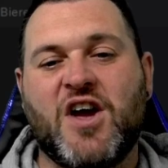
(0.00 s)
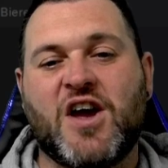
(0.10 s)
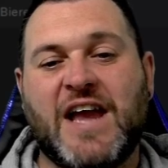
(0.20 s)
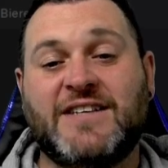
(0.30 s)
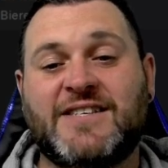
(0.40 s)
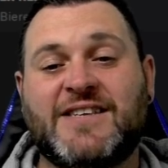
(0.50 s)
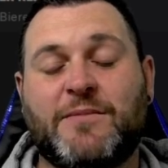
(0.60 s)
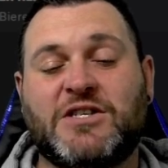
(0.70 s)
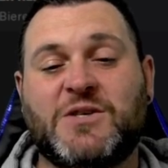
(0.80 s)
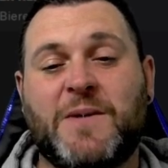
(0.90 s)

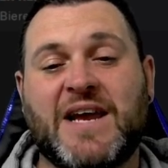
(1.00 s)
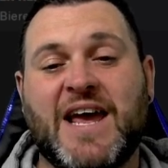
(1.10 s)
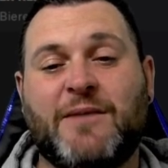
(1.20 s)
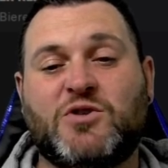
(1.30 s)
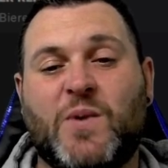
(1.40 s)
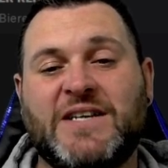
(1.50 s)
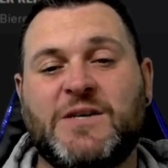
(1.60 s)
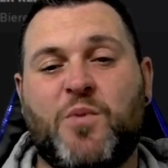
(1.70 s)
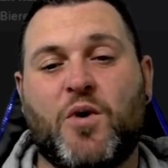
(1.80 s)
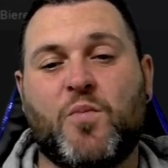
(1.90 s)
interceptions per game
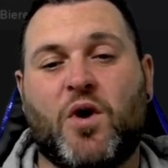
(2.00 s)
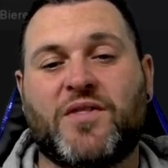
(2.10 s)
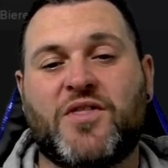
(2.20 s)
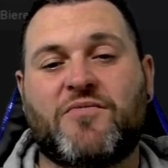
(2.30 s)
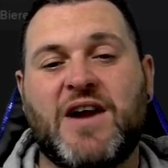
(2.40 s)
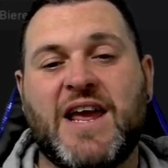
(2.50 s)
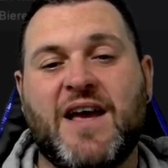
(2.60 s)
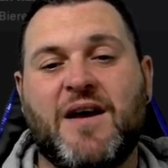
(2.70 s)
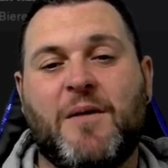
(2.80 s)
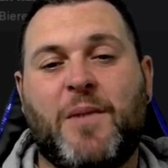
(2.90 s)
20.13,
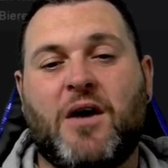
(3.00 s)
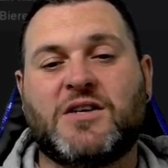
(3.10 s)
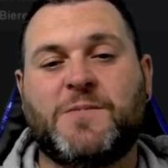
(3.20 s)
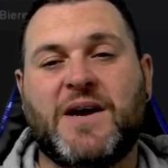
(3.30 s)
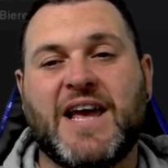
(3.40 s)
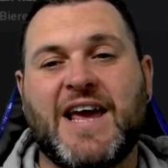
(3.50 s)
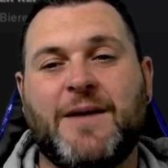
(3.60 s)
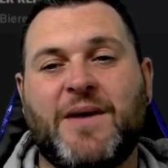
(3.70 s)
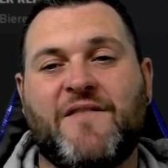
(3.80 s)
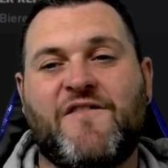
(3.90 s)
blocks per
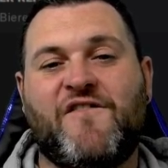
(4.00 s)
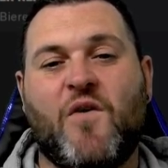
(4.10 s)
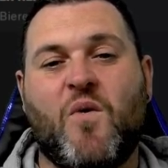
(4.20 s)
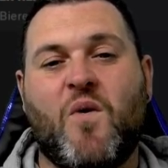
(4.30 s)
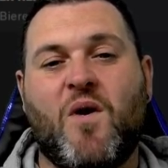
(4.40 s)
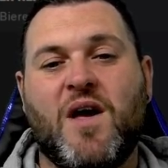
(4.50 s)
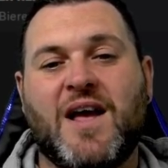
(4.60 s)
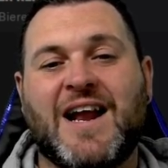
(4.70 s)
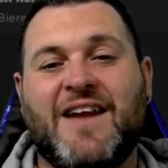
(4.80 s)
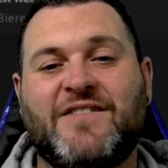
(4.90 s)
game 4,
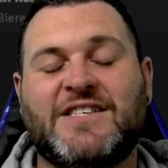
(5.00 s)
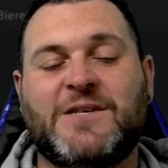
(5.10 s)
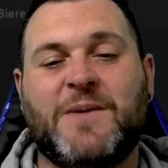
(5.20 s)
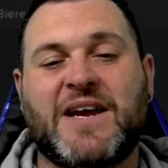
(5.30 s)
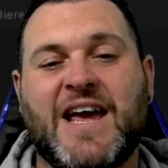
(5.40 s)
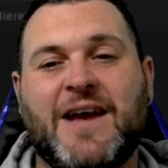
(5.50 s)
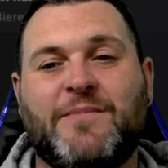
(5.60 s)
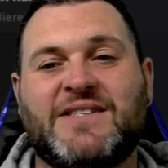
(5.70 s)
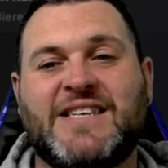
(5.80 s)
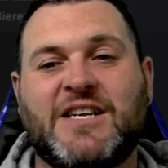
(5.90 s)
clearances per game
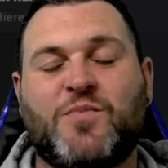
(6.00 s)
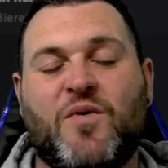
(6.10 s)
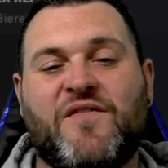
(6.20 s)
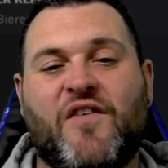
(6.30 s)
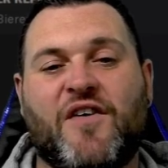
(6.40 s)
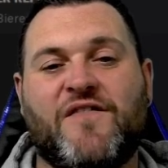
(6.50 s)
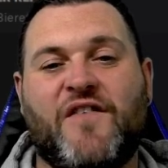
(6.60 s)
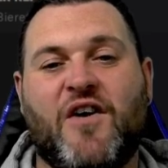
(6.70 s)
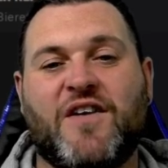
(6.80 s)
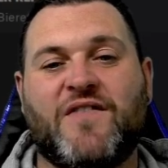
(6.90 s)

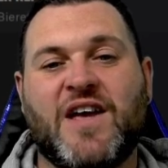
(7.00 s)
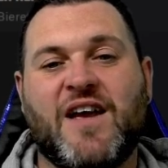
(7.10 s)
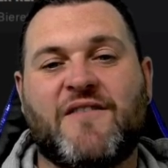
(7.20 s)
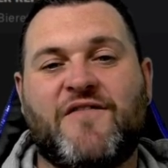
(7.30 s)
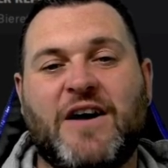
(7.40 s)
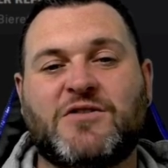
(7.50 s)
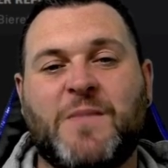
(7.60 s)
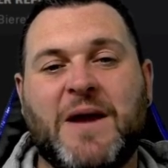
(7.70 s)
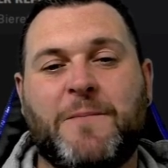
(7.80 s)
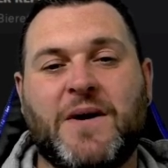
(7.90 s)
6.55 and fouls
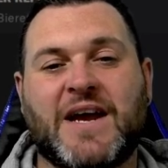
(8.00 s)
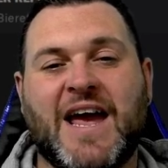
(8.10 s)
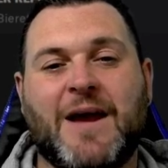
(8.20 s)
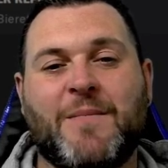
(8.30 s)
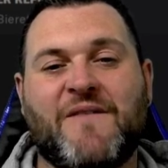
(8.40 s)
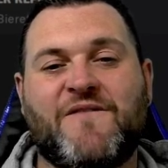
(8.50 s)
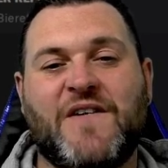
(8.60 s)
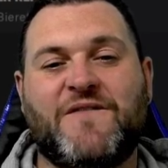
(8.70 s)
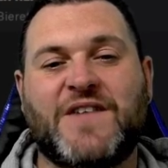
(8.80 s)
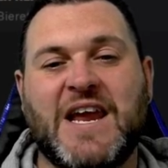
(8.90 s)
made per game
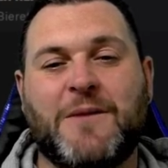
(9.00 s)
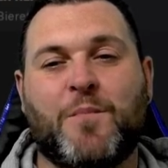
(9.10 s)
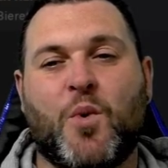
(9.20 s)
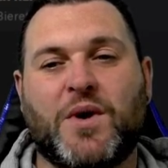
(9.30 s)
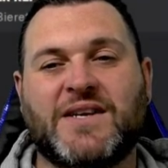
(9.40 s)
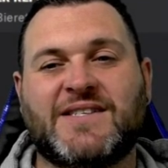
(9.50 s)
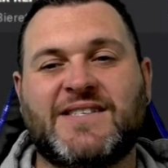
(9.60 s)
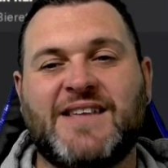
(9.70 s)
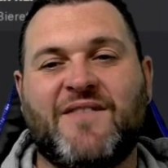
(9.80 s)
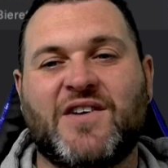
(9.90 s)

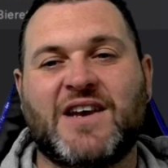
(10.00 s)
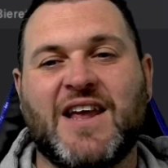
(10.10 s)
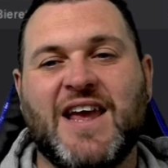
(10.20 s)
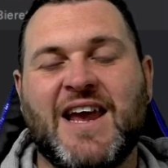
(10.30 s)
15.7.